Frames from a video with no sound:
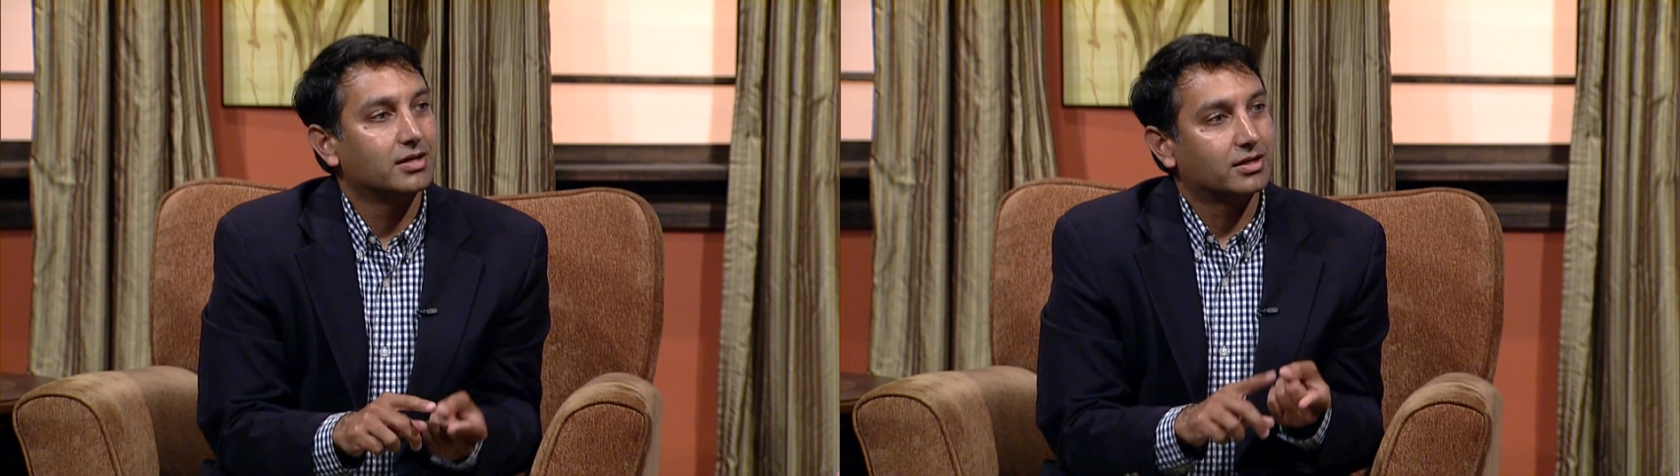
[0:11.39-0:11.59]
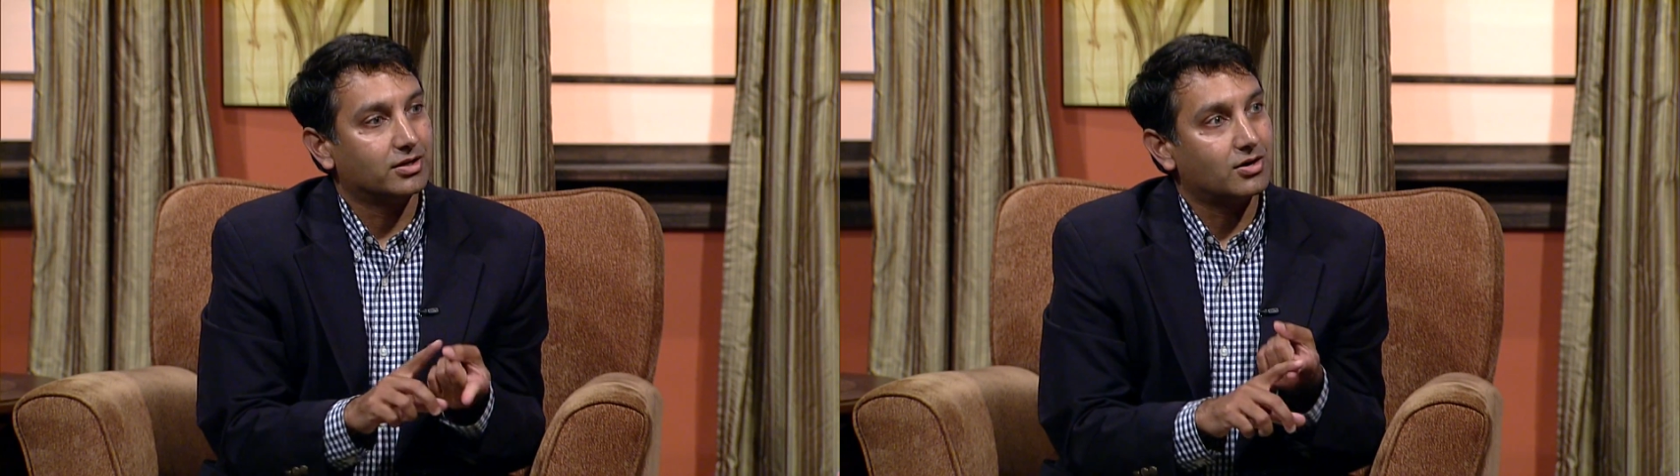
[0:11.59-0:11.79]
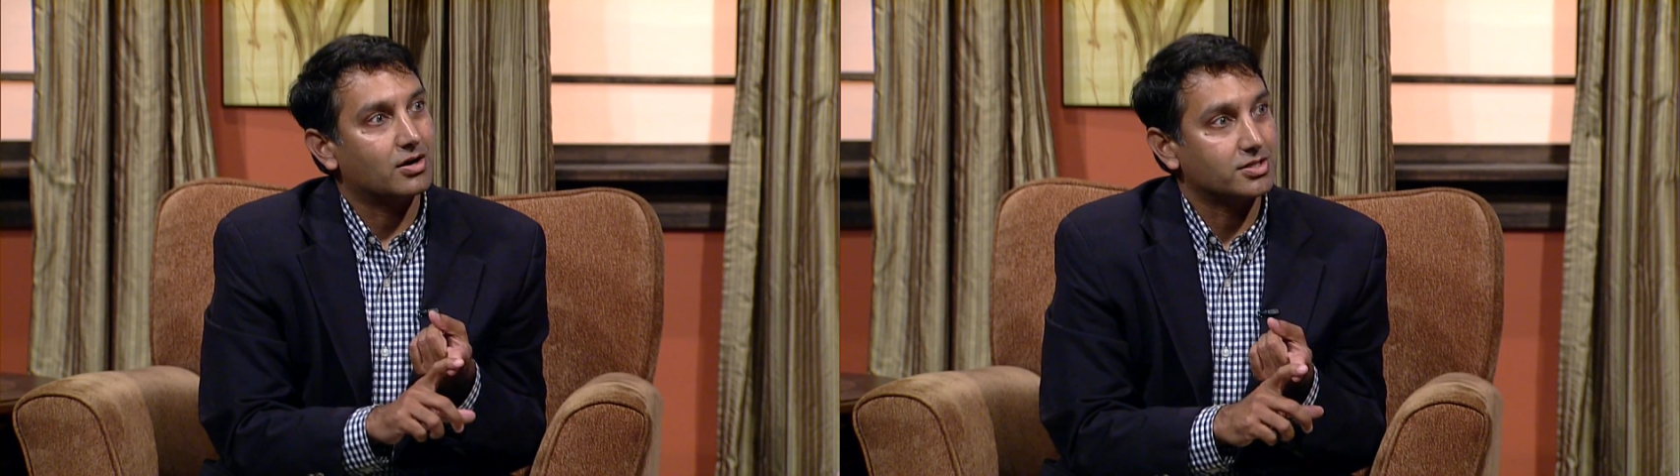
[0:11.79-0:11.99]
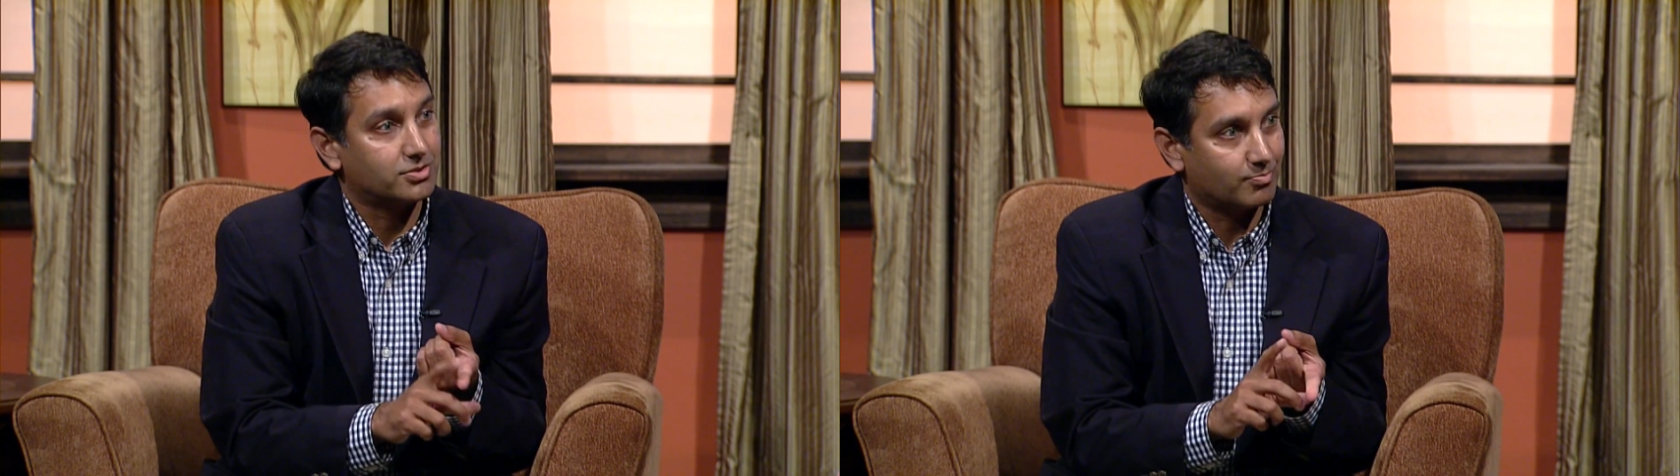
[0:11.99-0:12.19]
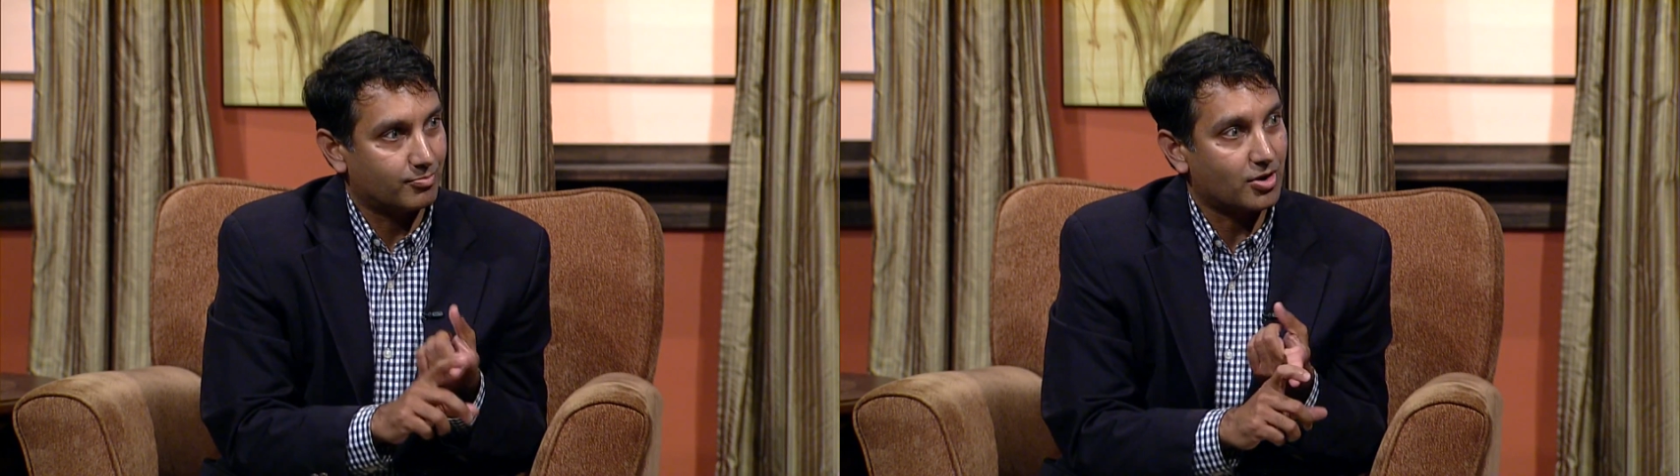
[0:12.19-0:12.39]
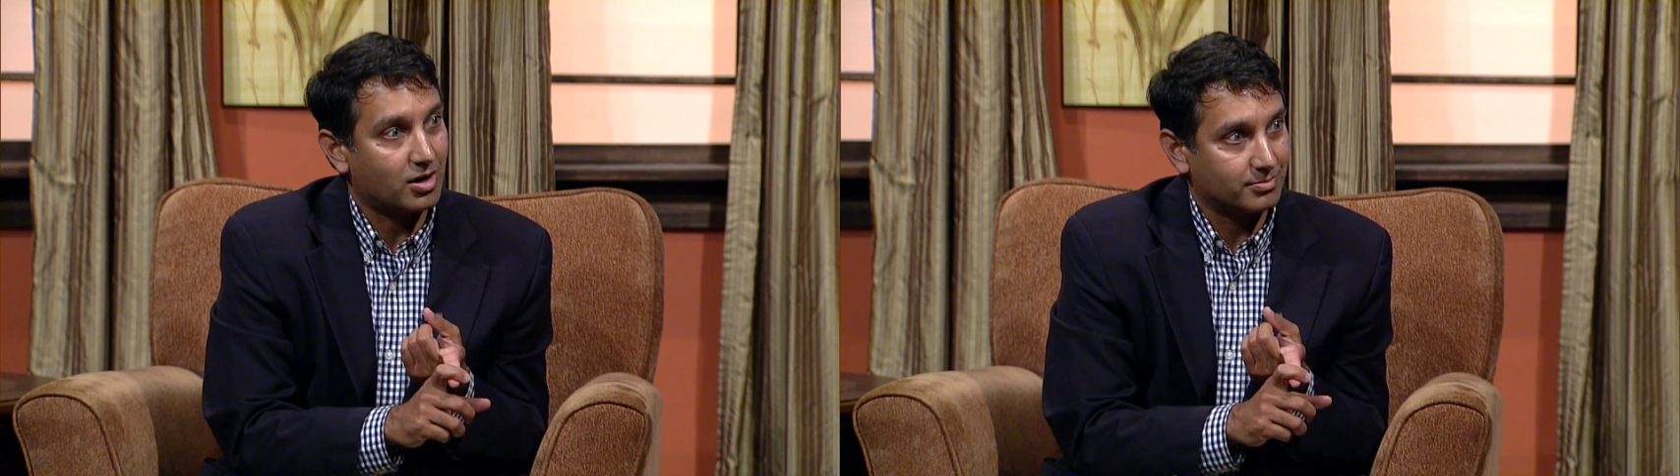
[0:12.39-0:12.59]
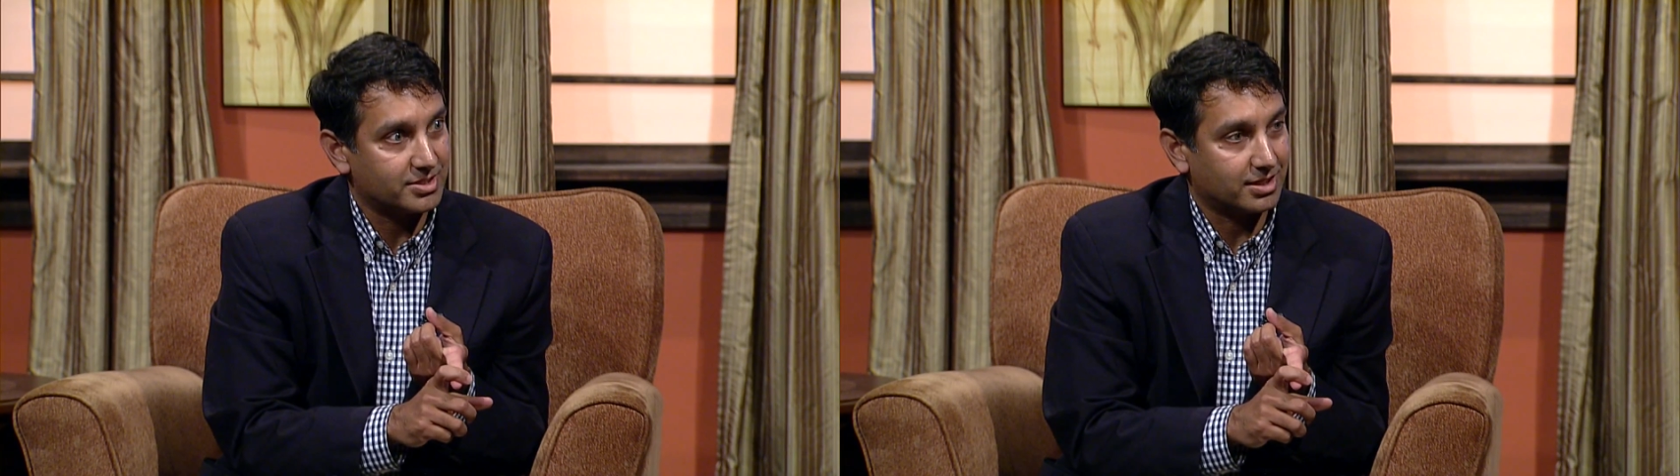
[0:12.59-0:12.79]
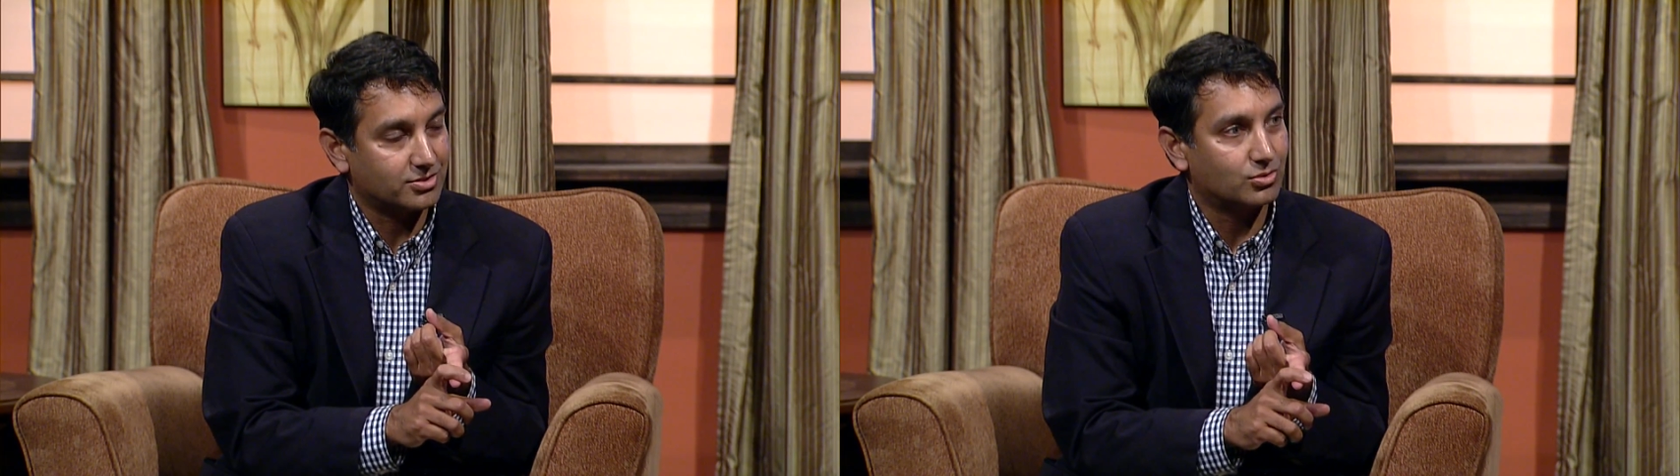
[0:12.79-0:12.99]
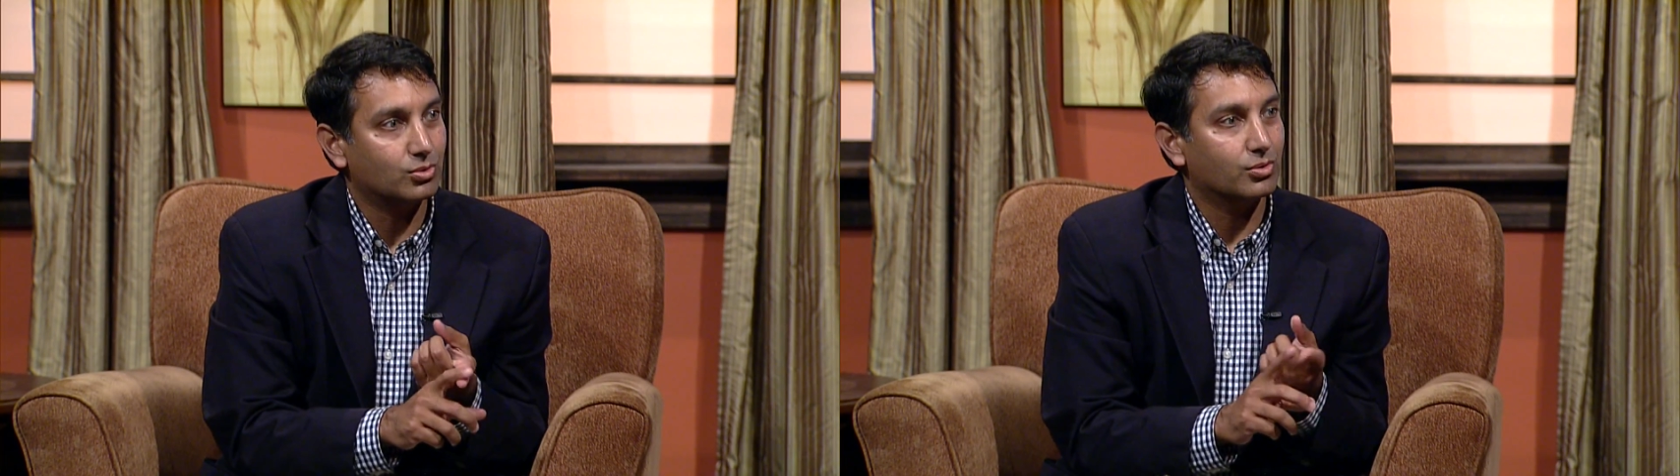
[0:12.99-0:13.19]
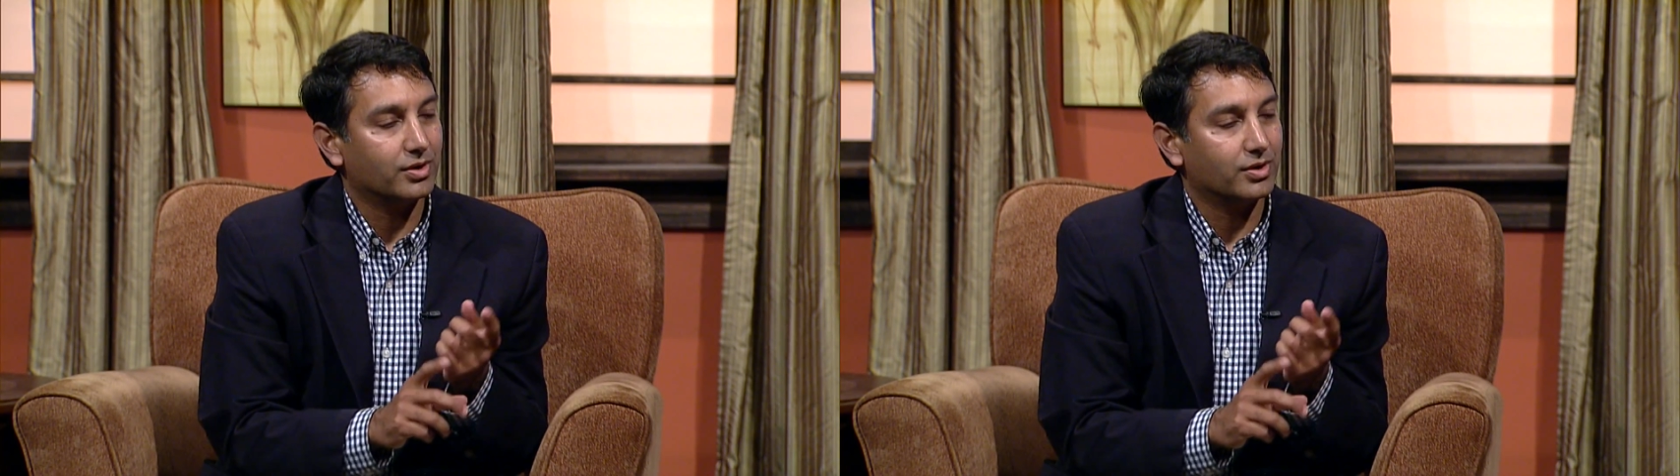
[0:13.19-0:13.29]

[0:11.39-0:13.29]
can cause problems at school,